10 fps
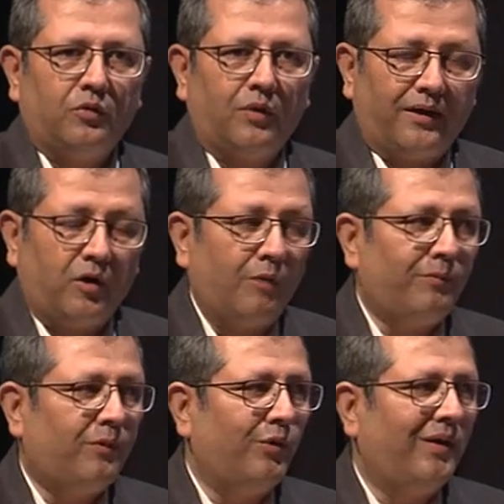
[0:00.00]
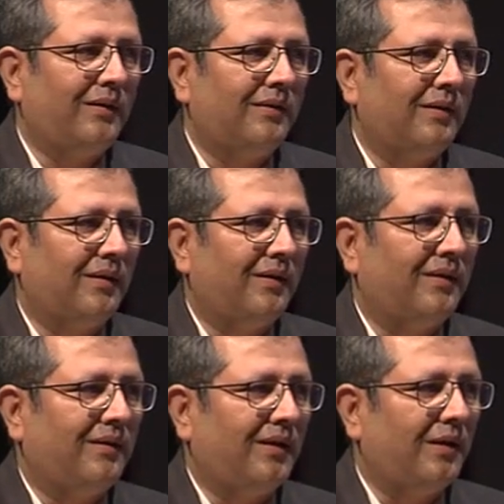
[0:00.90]
adopt to it
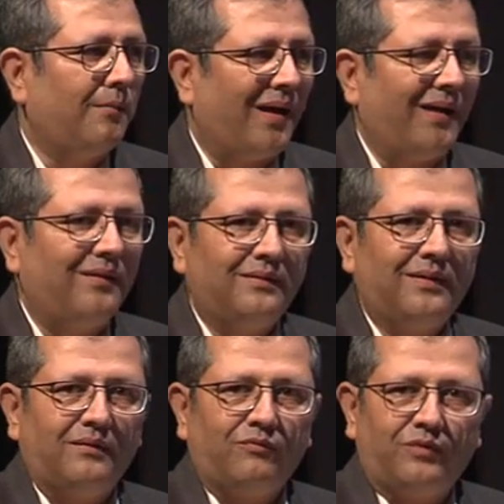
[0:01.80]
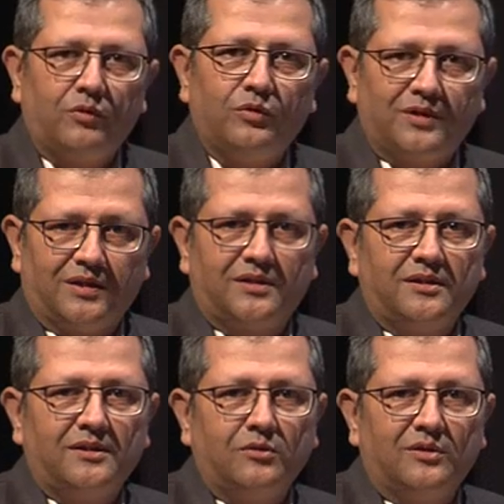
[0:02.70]
in a manner that we do
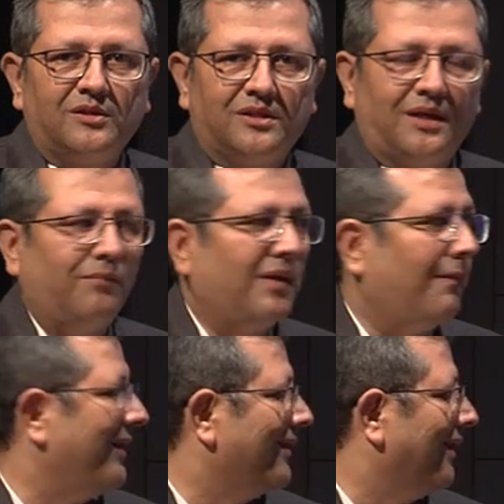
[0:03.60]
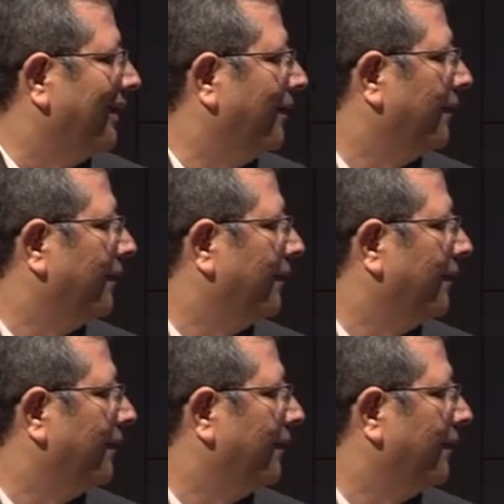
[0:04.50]
justice to the scheme completely.